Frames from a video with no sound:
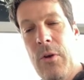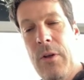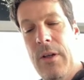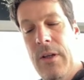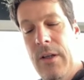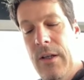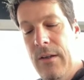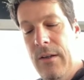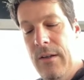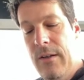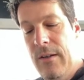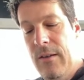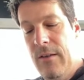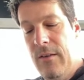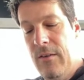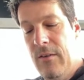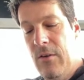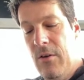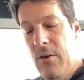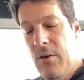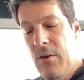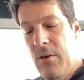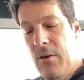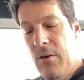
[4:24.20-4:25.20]
it is
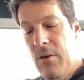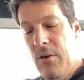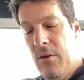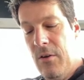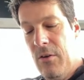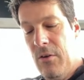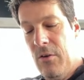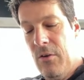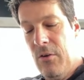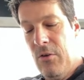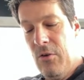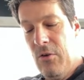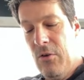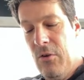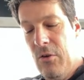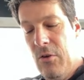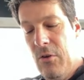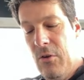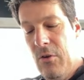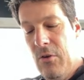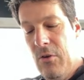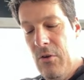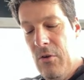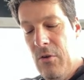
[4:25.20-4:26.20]
the,
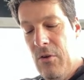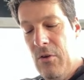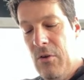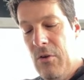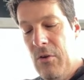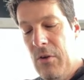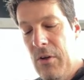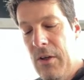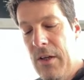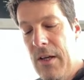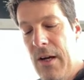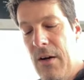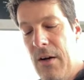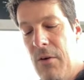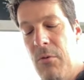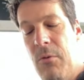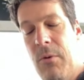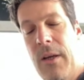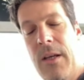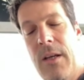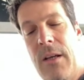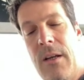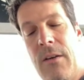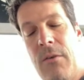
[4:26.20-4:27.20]
the, the, the year
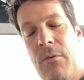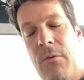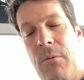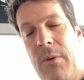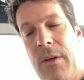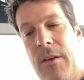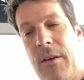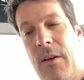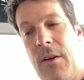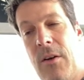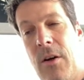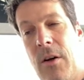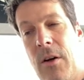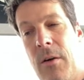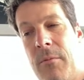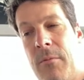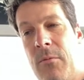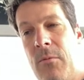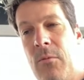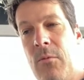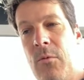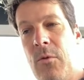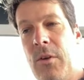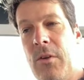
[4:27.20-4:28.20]
we we
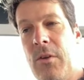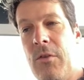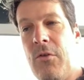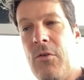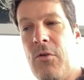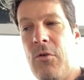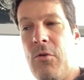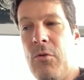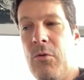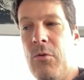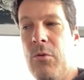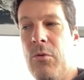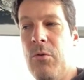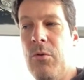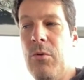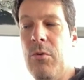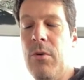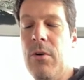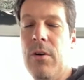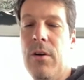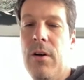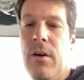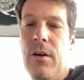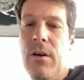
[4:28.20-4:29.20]
come with two.
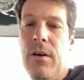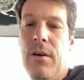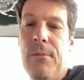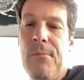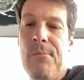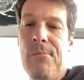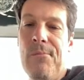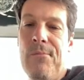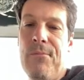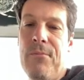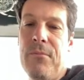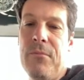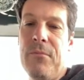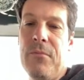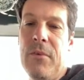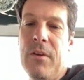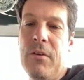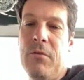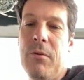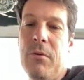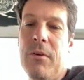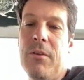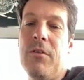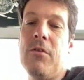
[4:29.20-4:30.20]
Um,
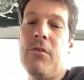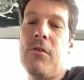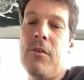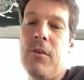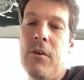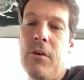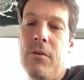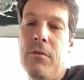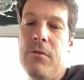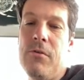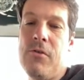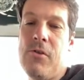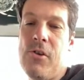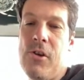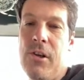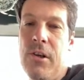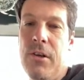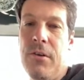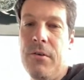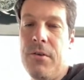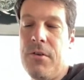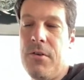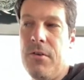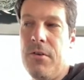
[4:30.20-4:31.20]
it was the second
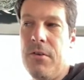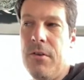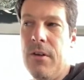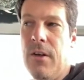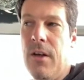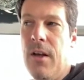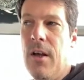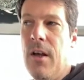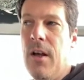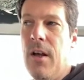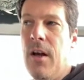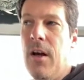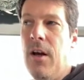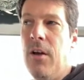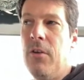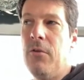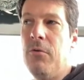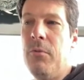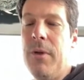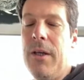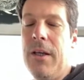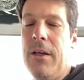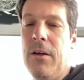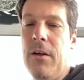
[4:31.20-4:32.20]
generation, mm-hmm.
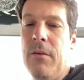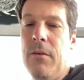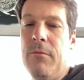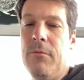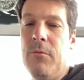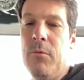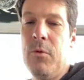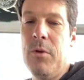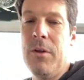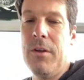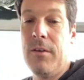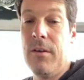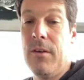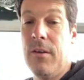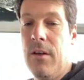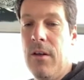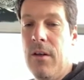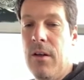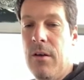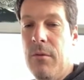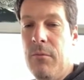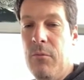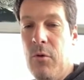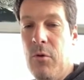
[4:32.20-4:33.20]
and we
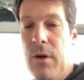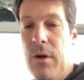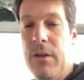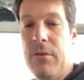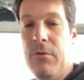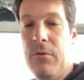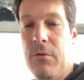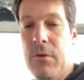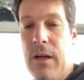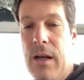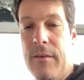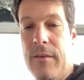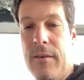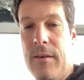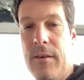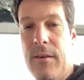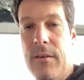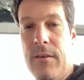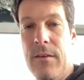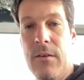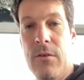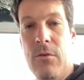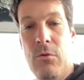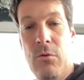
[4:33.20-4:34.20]
Murano
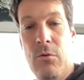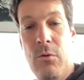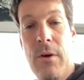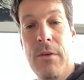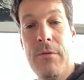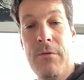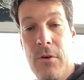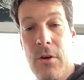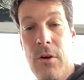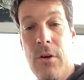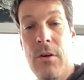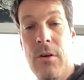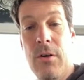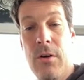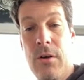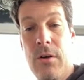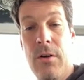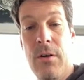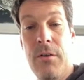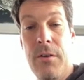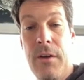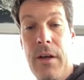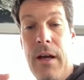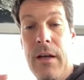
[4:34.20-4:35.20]
glasses to have
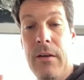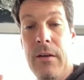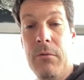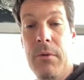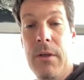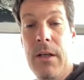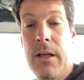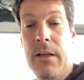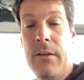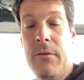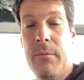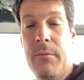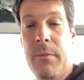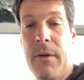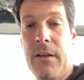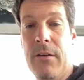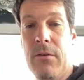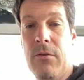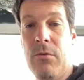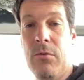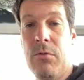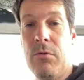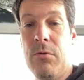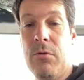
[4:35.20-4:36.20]
color, and I will explain
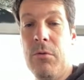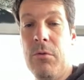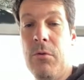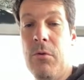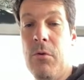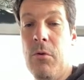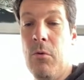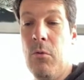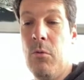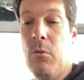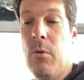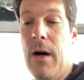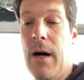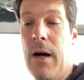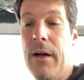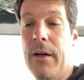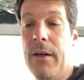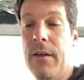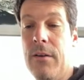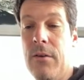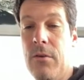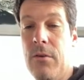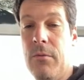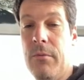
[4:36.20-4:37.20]
to you
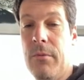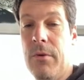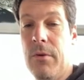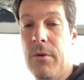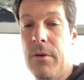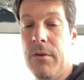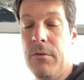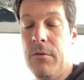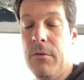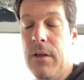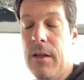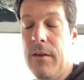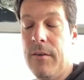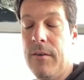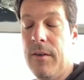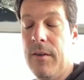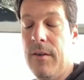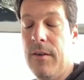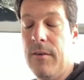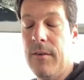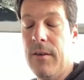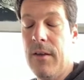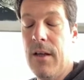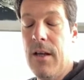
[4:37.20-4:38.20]
why the Murano
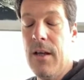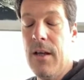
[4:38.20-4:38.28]
glasses.